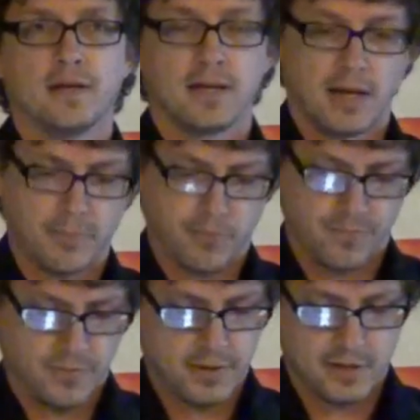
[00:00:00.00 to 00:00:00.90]
uh, and I
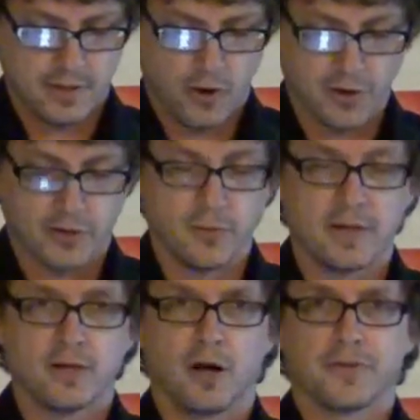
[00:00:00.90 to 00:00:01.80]
uh, argue
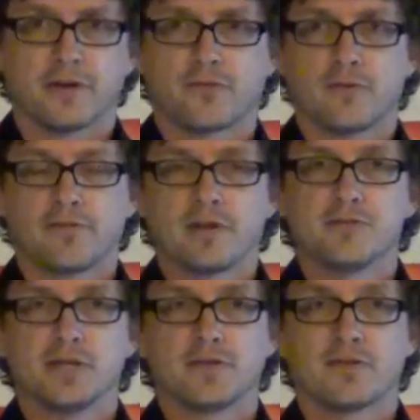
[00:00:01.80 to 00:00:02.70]
in On the Historicity
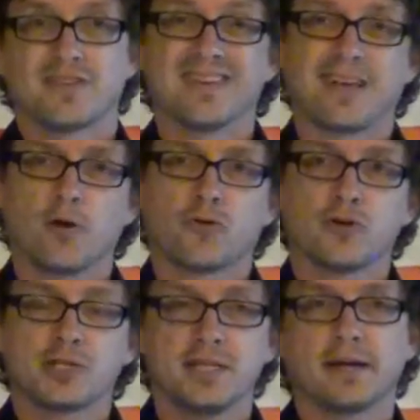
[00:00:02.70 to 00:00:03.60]
of Jesus, is how
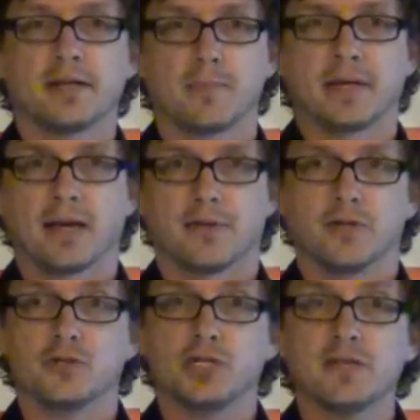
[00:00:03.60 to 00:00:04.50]
Christianity began,
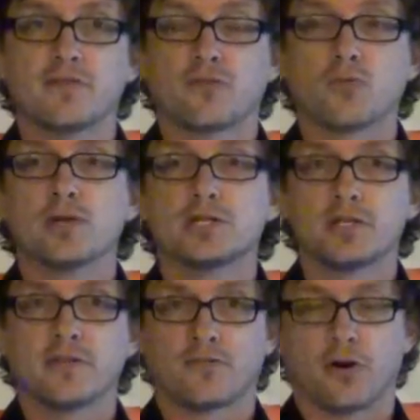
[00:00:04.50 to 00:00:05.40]
that Jesus
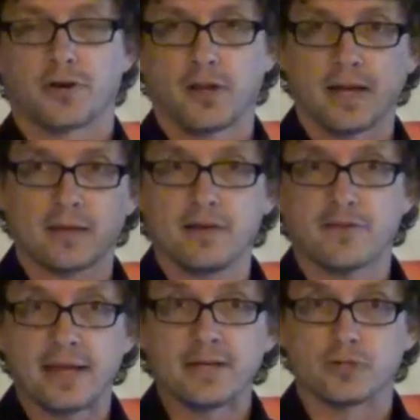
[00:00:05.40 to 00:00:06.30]
originally started like
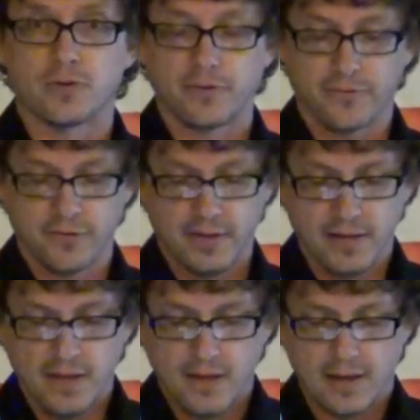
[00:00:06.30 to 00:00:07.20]
these angels
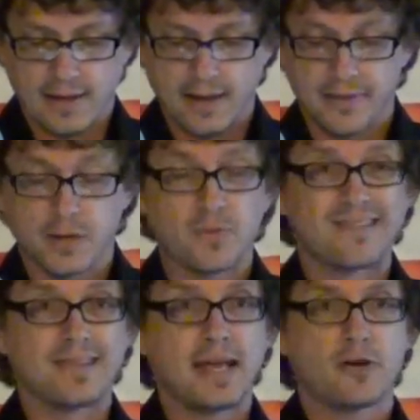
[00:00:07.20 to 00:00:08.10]
uh, and then
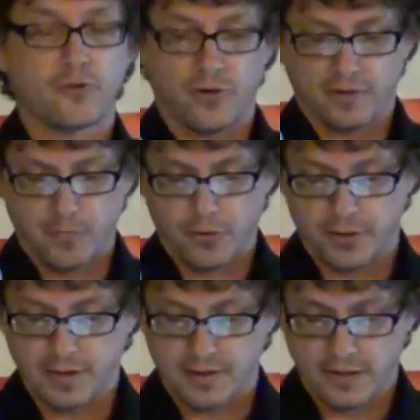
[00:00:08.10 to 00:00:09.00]
was later
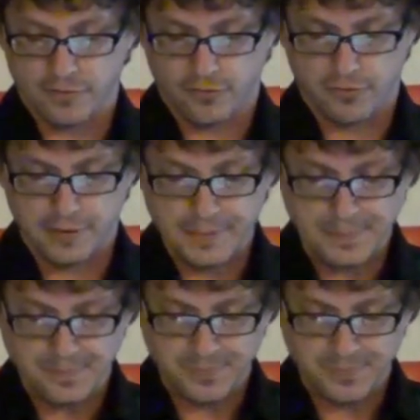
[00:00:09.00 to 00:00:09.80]
transported into history.